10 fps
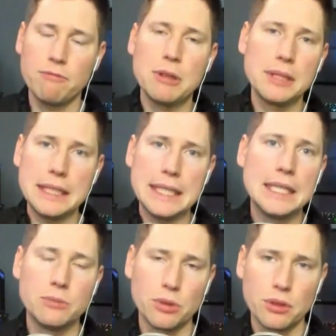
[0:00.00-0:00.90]
fill it
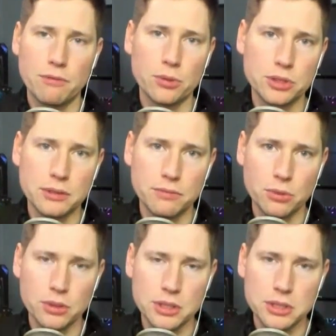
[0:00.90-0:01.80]
in with the
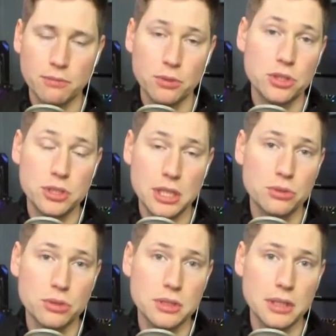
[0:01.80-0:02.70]
1440 stuff, which is
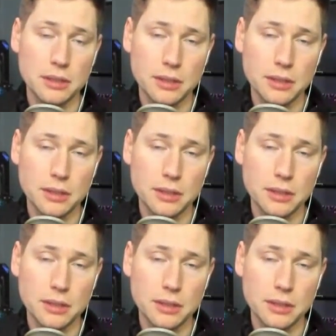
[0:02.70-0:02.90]
interesting.